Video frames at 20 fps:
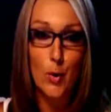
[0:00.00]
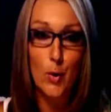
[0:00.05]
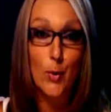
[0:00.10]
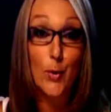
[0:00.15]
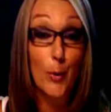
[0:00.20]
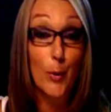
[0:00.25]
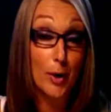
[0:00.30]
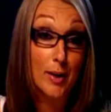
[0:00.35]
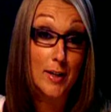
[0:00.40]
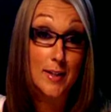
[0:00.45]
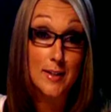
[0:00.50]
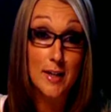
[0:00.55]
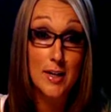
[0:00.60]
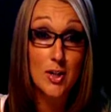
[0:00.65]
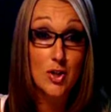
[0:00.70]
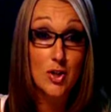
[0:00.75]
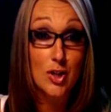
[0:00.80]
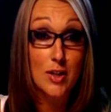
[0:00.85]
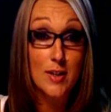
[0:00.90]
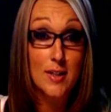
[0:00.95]
or
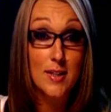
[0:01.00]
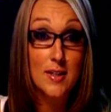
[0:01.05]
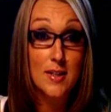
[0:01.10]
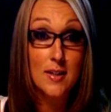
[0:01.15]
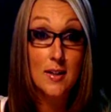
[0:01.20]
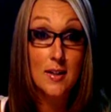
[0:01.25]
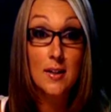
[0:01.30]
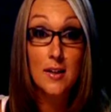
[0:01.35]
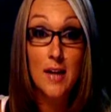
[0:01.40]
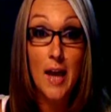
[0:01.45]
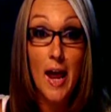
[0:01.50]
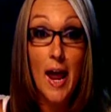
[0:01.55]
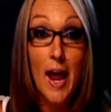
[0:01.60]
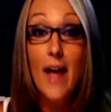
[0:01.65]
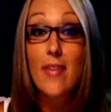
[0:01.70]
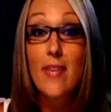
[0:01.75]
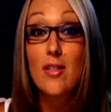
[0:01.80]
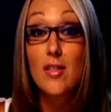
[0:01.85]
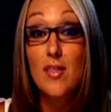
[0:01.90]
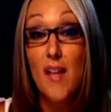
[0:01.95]
organizations.
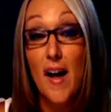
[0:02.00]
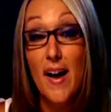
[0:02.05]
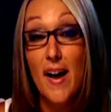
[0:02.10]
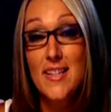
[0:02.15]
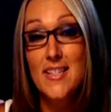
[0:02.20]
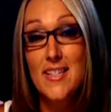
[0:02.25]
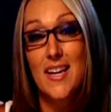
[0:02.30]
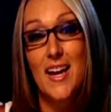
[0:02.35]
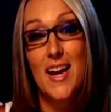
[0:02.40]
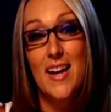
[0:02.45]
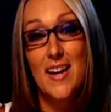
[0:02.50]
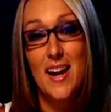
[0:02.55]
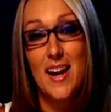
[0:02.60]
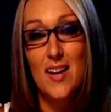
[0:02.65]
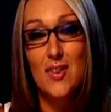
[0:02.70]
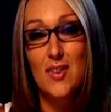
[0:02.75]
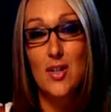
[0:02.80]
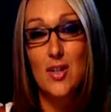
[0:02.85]
And the lines that connect the